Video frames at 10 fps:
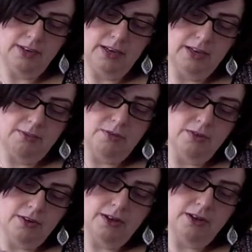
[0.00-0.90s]
Any more
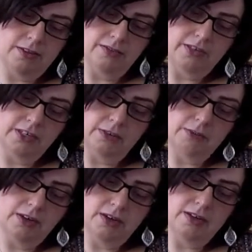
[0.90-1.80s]
guidance for
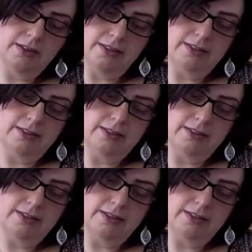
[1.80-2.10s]
Geminis?